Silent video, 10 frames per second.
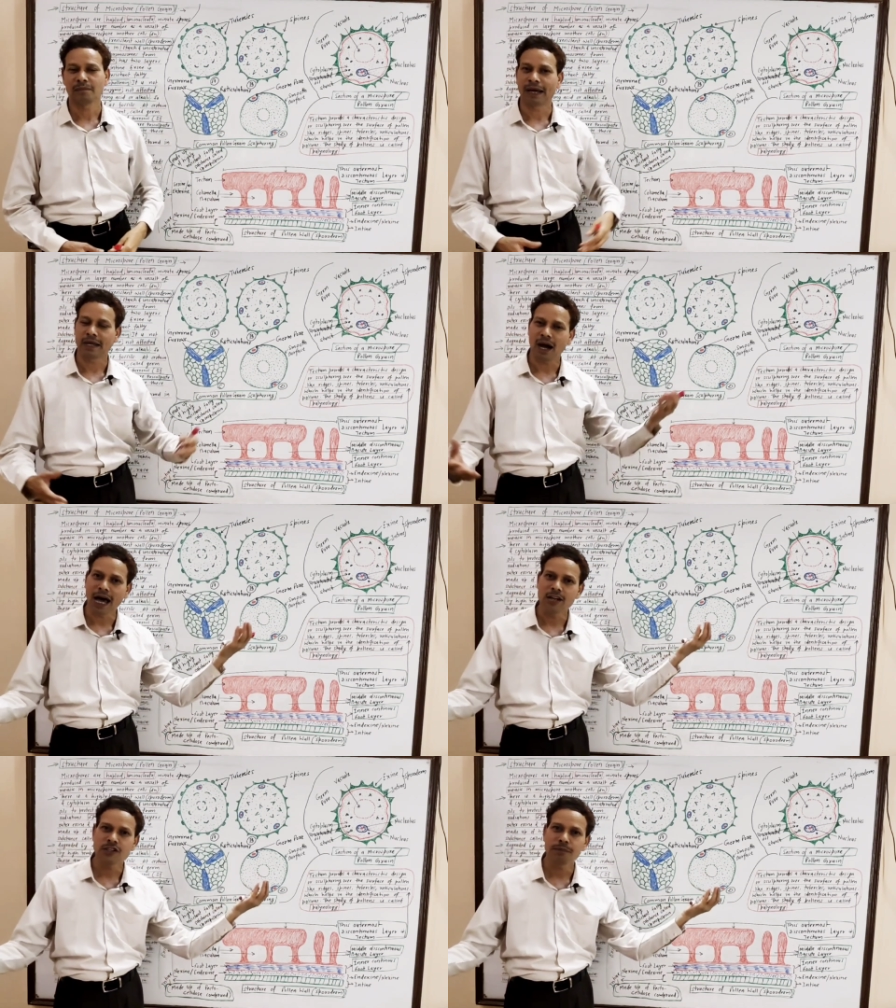by
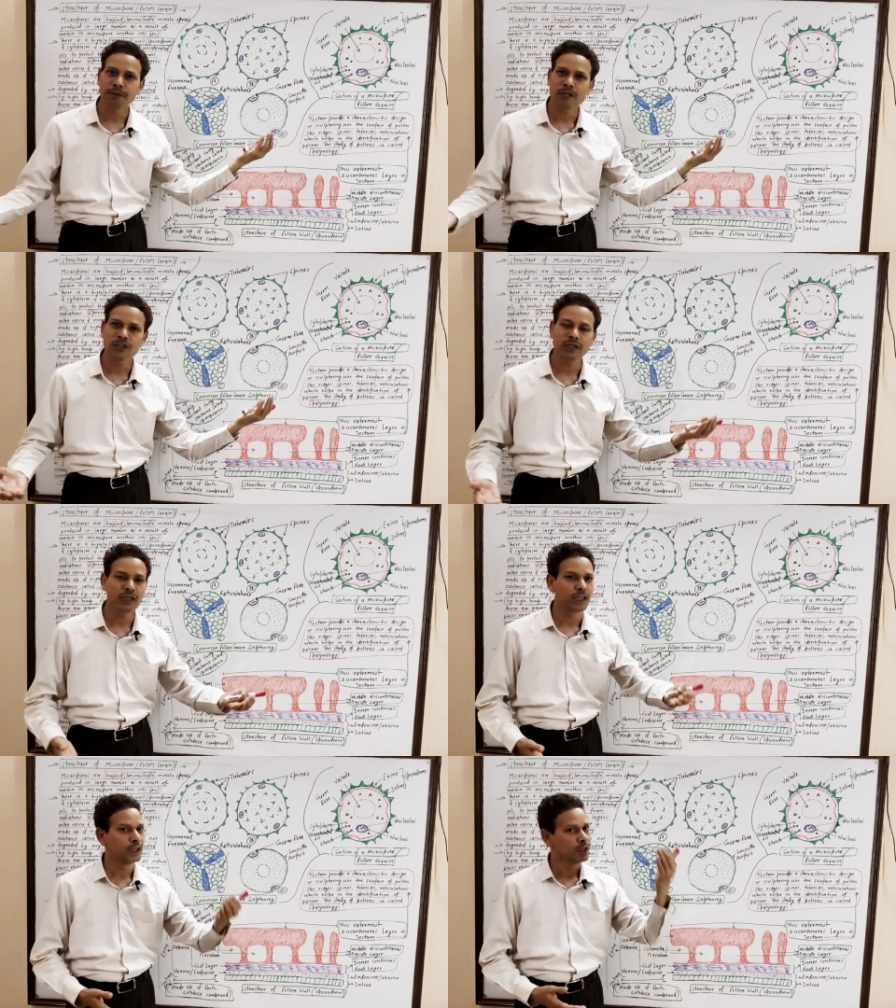high temperature,
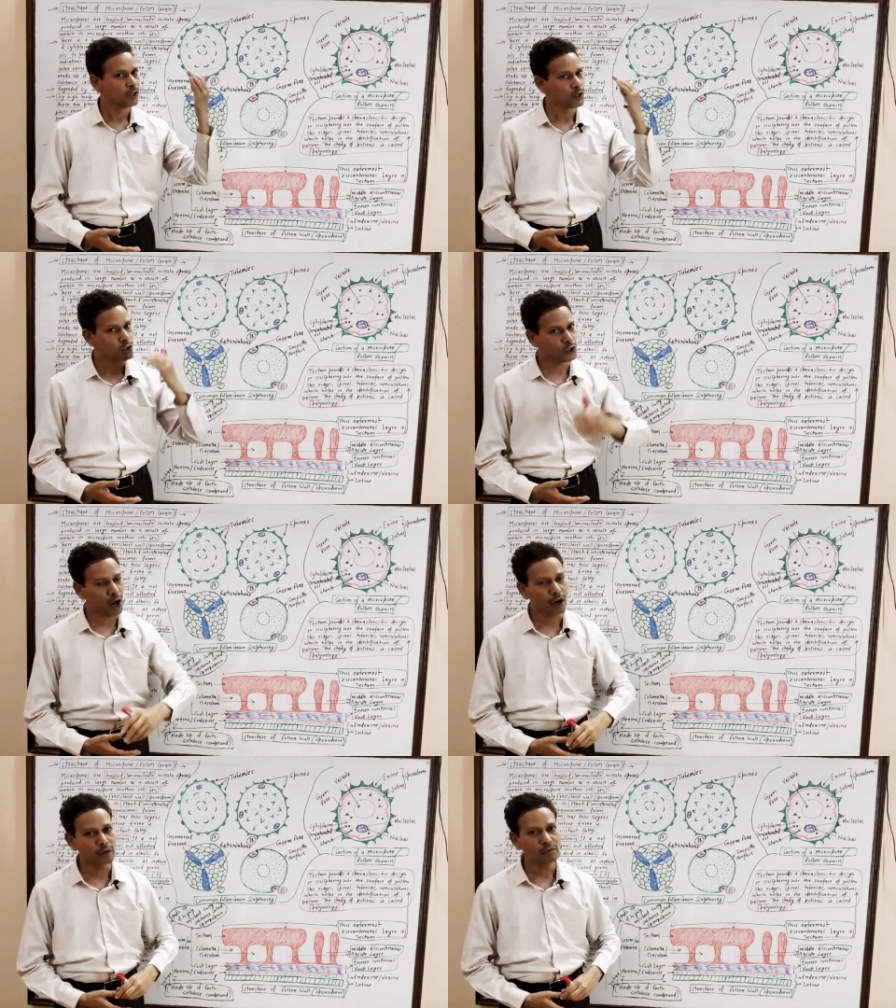
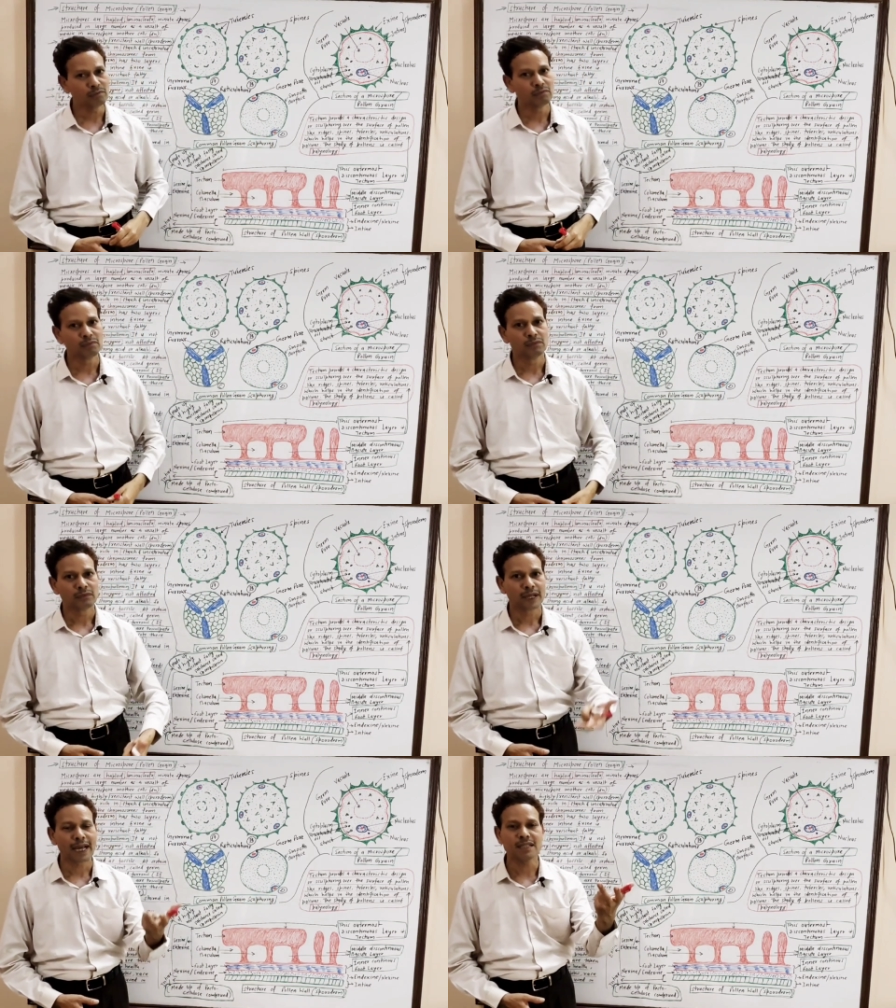strong
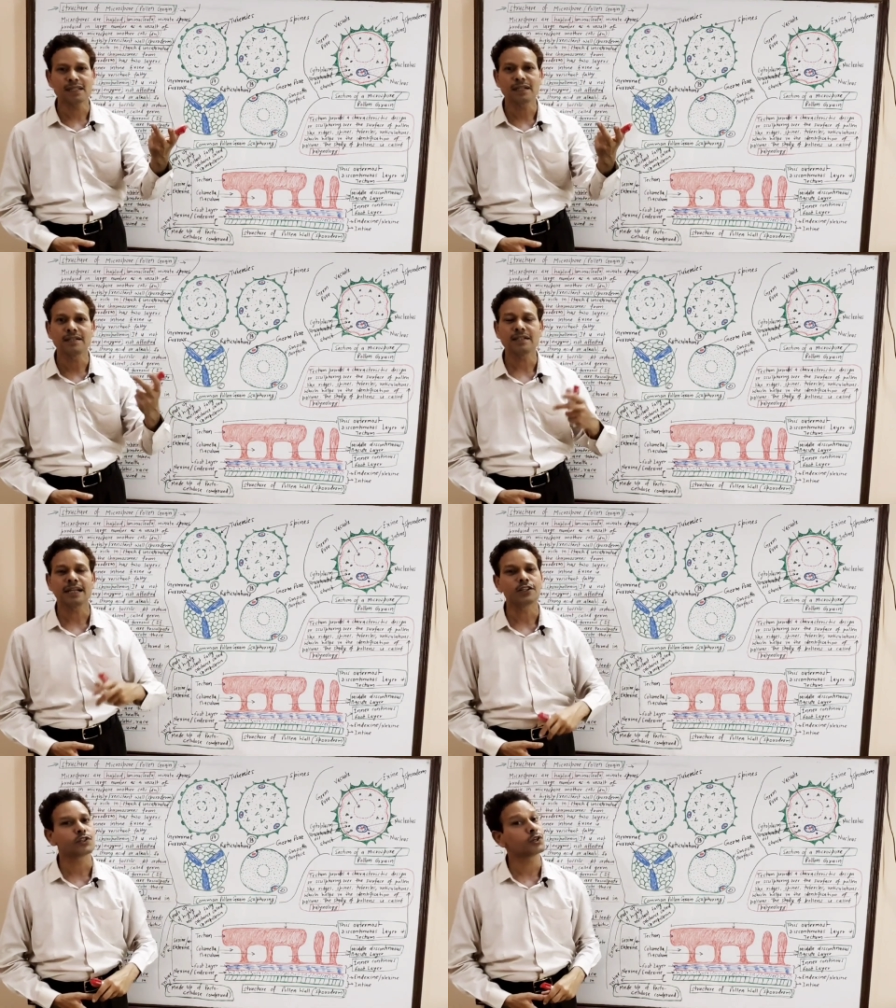acids
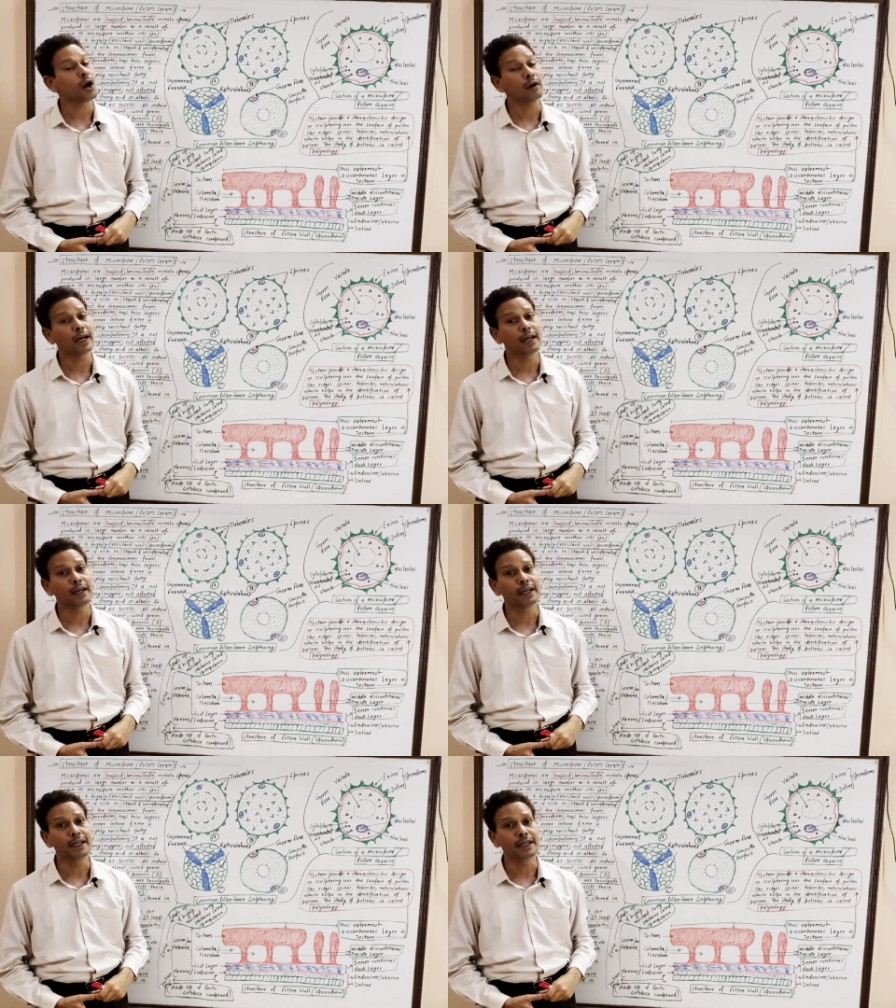and strong
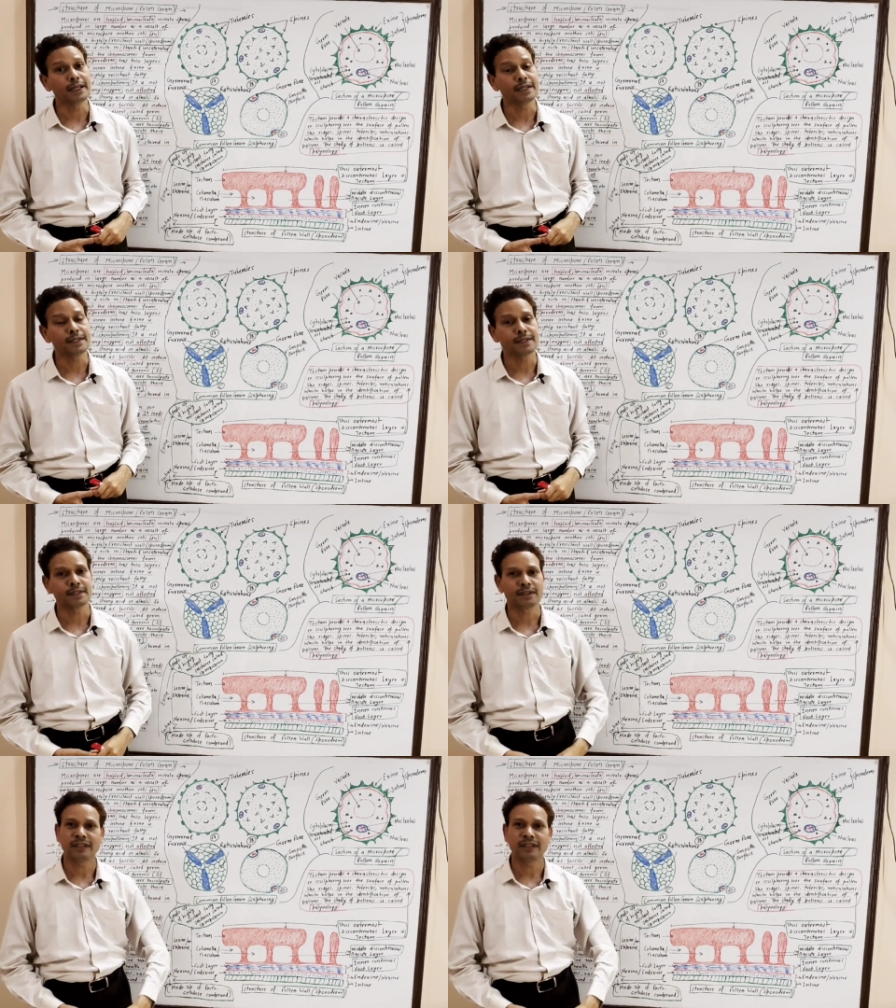alkalis.